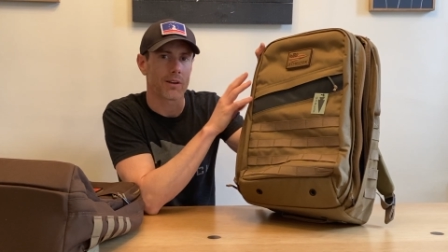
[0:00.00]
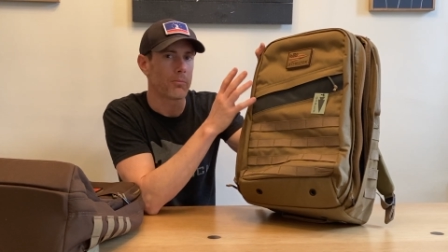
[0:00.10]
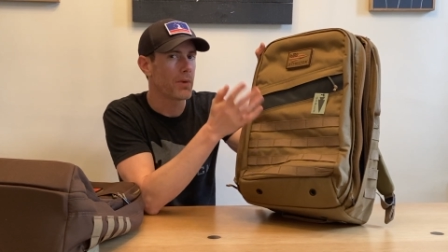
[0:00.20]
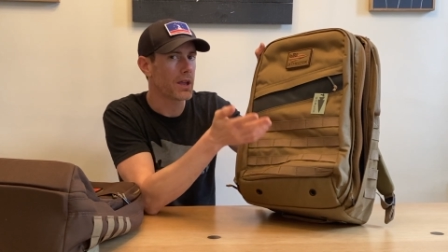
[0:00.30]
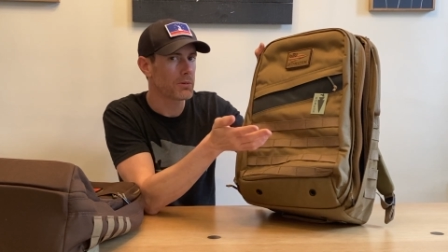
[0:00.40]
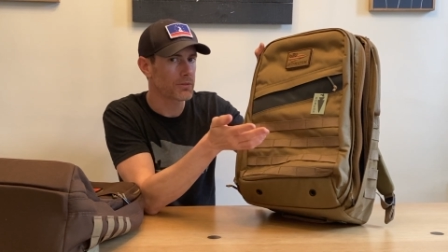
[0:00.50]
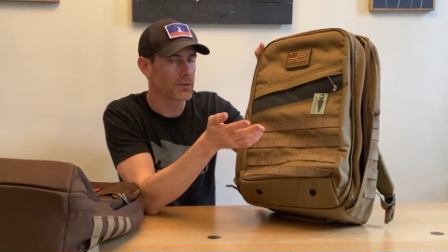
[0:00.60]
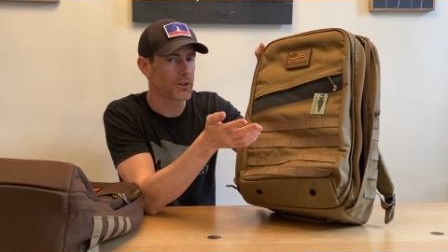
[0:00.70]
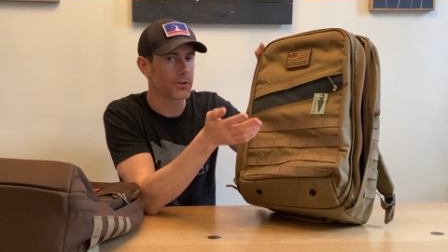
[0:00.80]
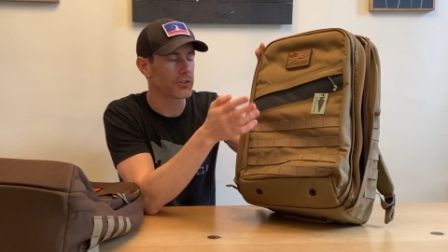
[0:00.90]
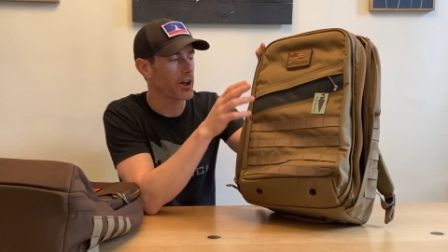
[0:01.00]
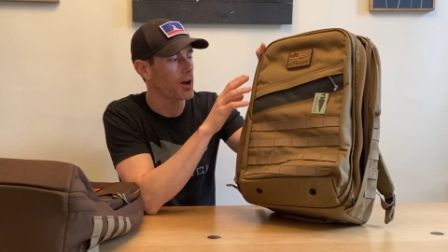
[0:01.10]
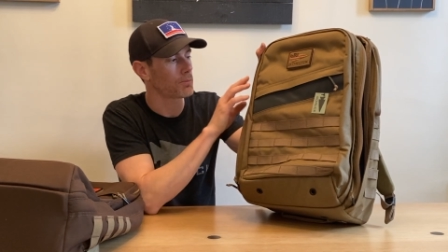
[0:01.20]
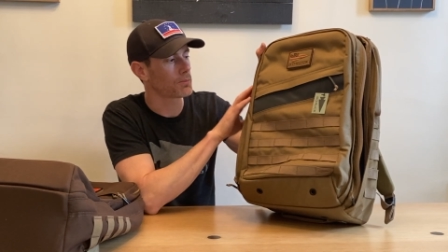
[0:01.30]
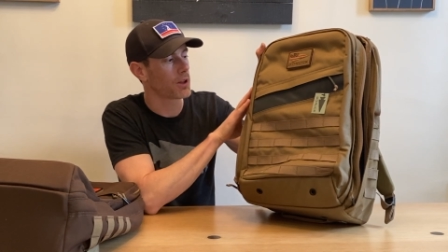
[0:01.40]
Maybe for those
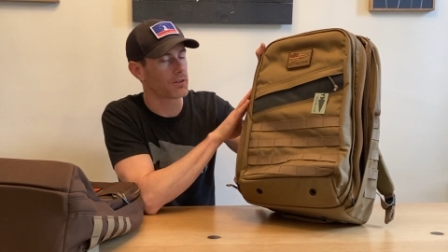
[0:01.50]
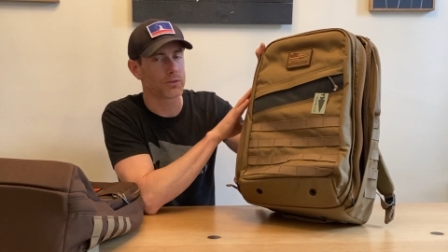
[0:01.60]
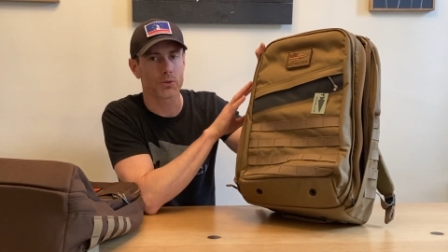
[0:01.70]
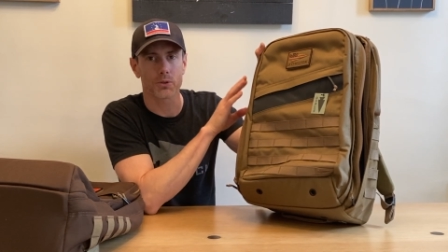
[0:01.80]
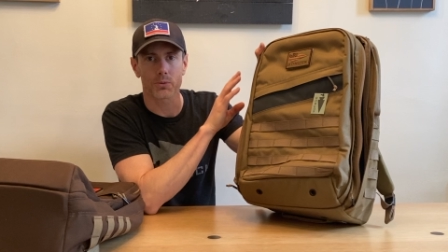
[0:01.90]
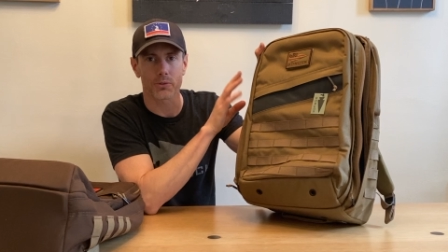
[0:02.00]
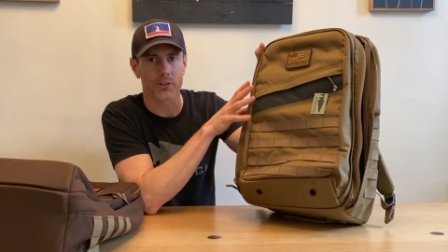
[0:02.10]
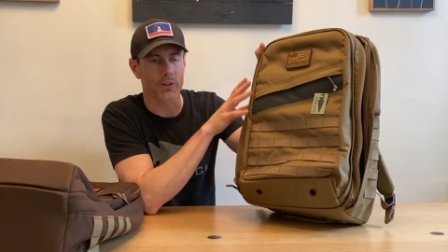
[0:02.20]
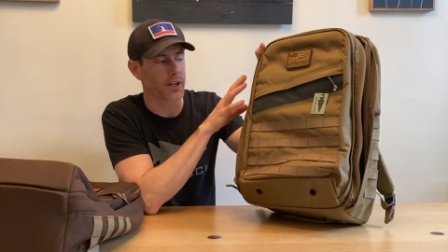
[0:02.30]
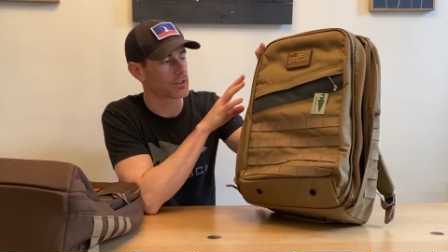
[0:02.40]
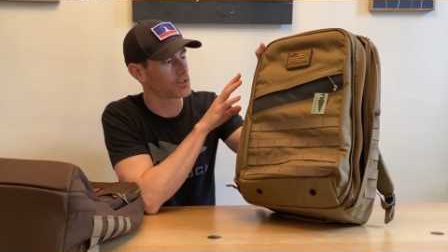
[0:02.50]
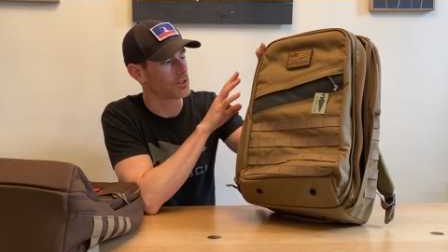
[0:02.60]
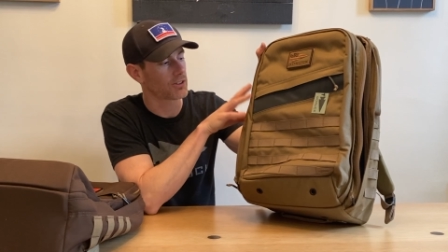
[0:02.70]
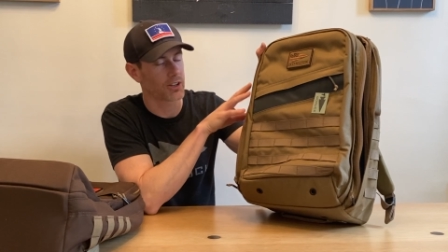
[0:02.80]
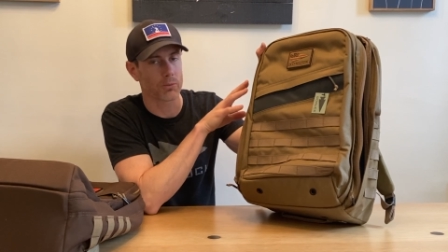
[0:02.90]
top level
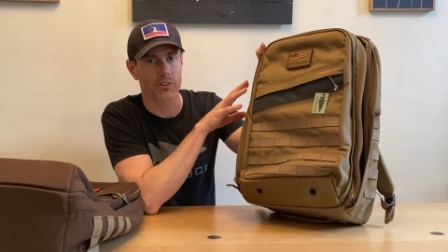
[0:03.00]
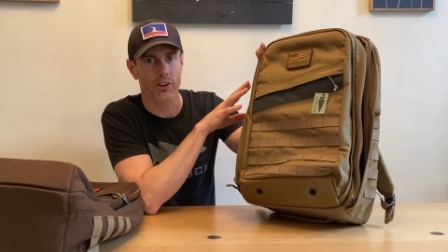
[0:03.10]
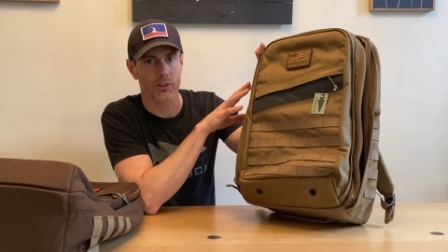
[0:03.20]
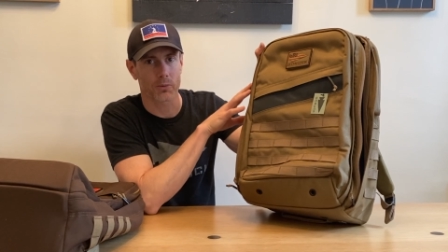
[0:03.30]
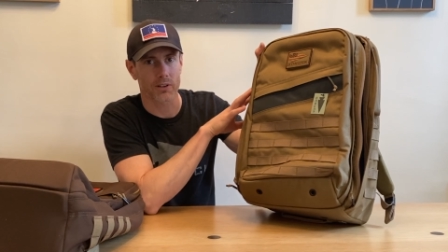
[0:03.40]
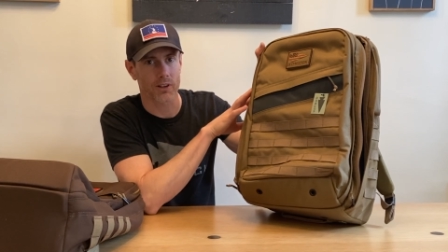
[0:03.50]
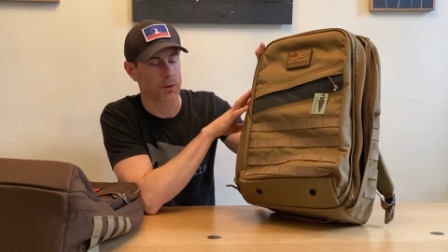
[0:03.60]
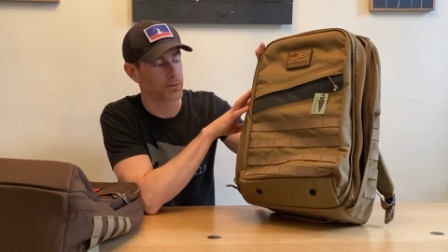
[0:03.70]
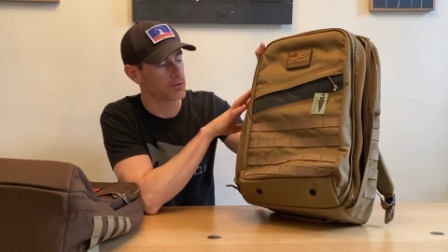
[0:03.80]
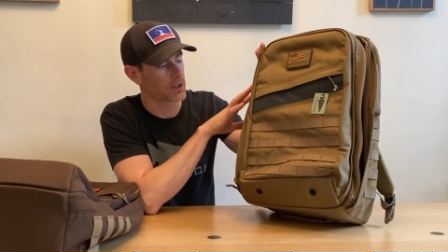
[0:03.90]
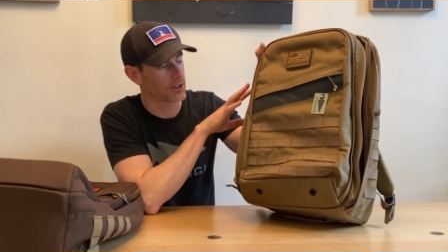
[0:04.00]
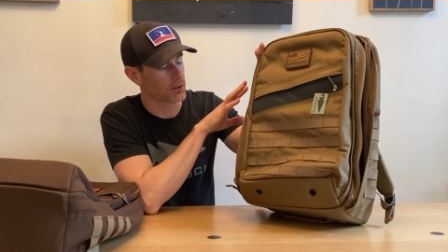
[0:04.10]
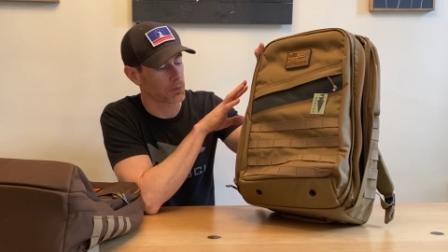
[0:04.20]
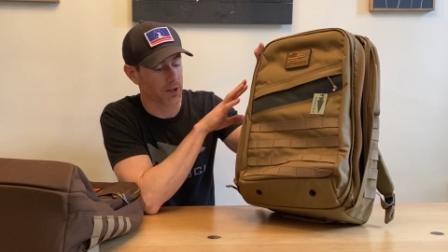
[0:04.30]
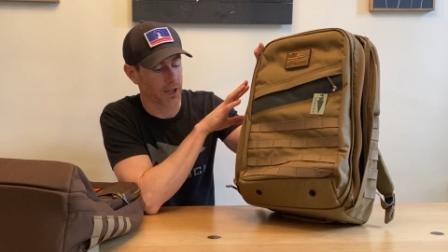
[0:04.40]
selection, team assessment type events,
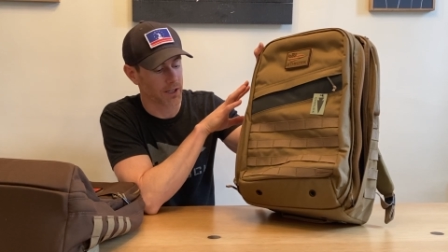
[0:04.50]
but